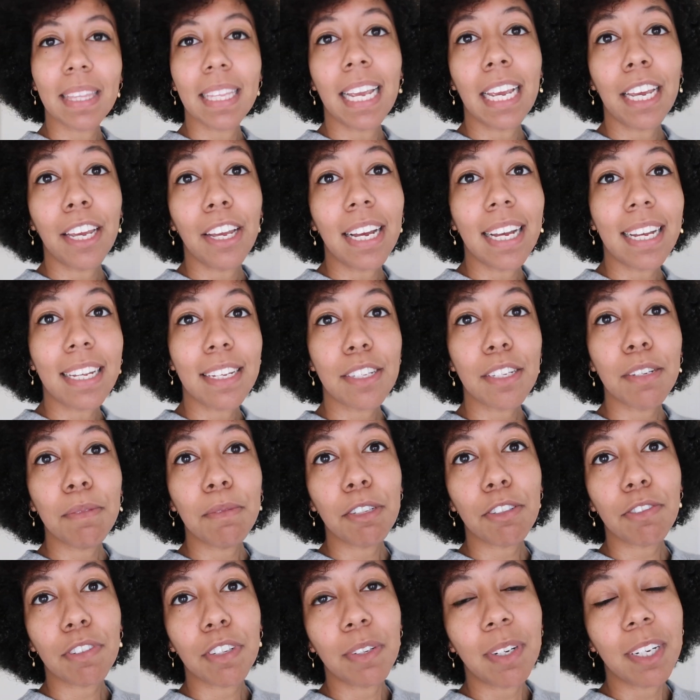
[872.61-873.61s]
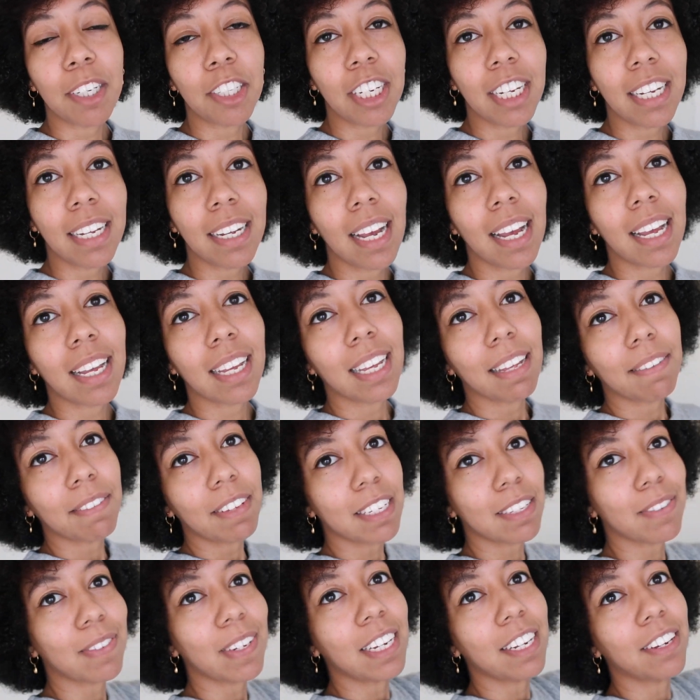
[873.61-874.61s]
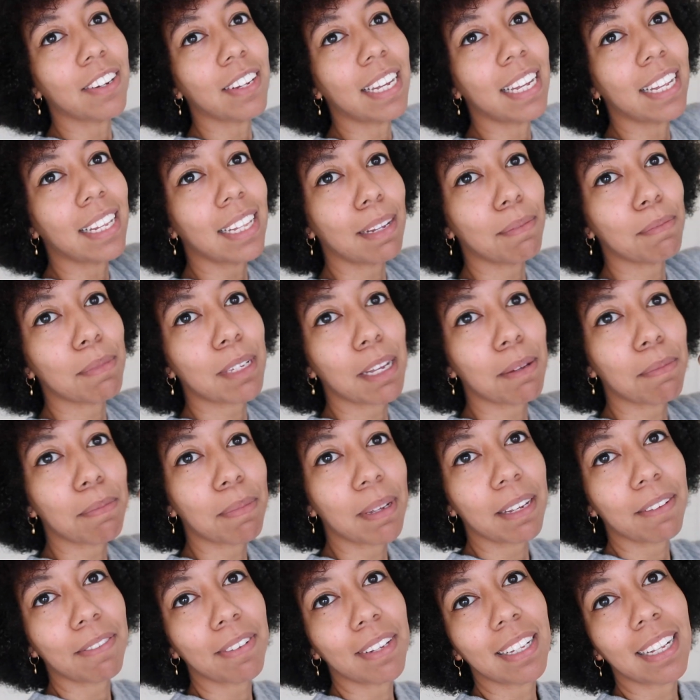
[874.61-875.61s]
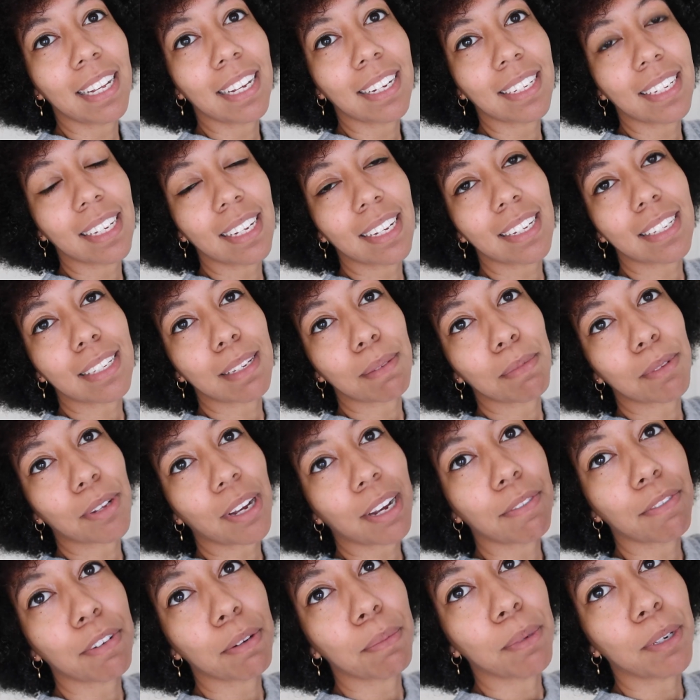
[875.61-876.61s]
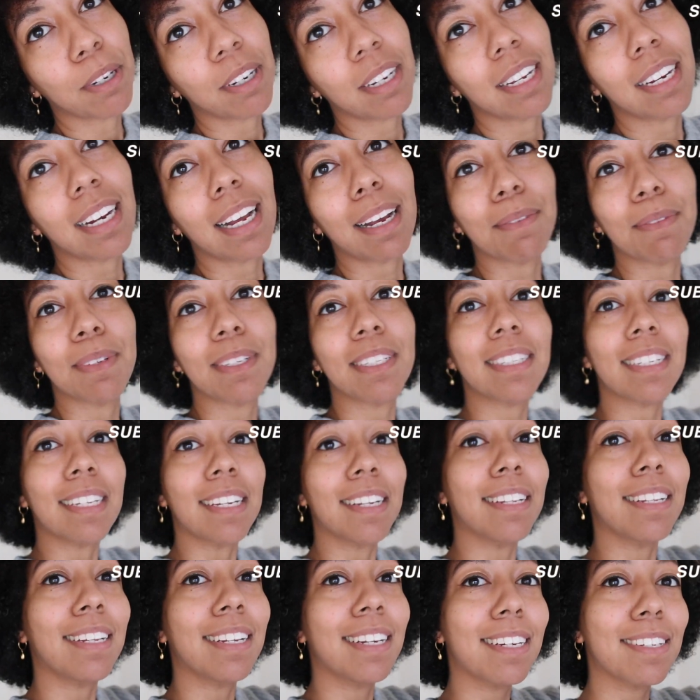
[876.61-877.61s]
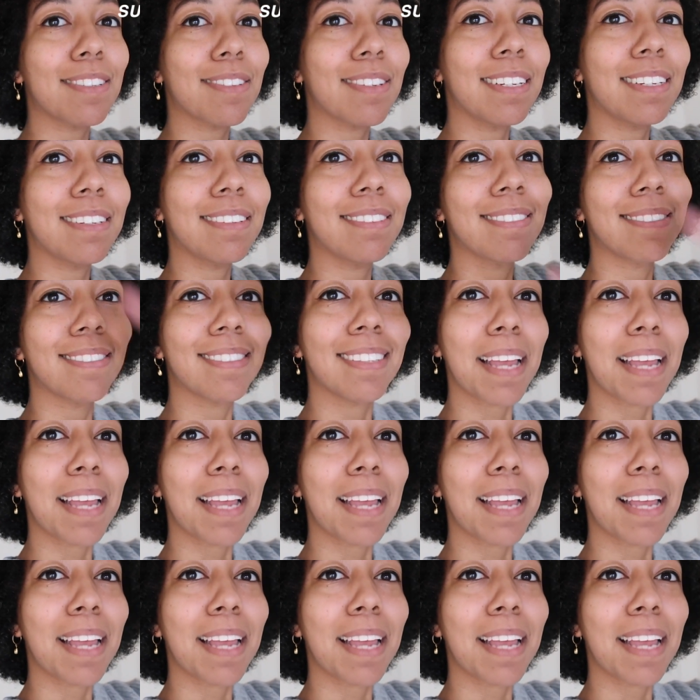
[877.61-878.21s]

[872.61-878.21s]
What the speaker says: Thank you guys so much for watching. Give this video a thumbs up if you liked it, subscribe for more, and I will see you in the next one.